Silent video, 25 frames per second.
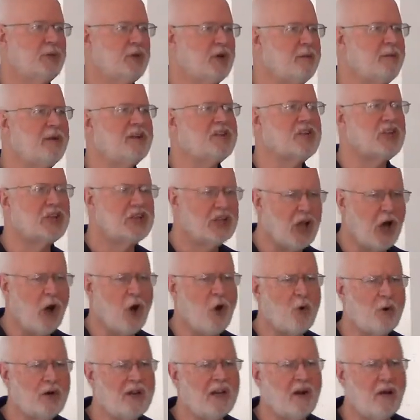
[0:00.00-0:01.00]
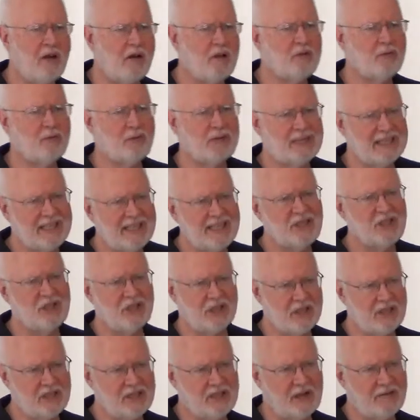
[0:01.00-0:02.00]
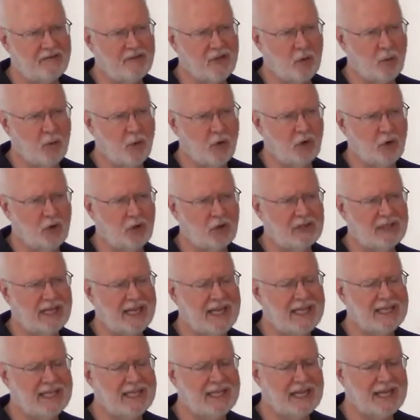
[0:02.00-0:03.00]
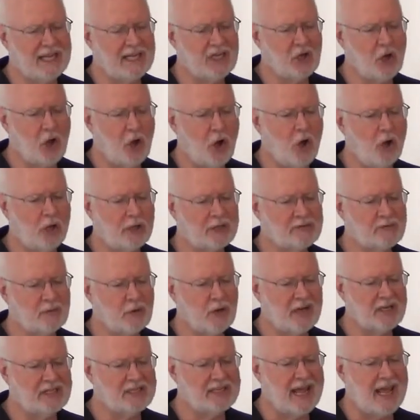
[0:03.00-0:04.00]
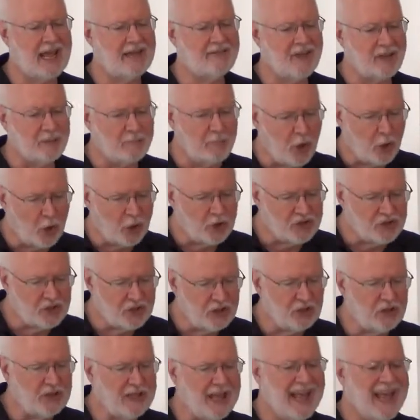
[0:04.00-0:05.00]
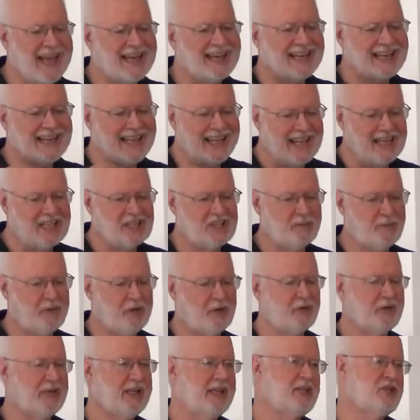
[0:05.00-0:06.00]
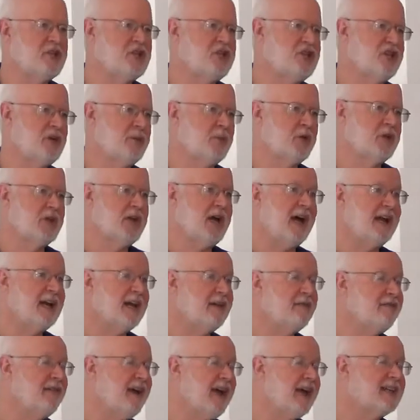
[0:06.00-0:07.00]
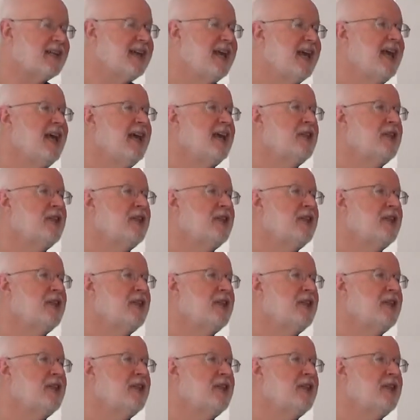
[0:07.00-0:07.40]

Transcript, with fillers: pretty much alone in all the religions of the world in that it calls for us to have a personal and an intimate relationship with God. In fact,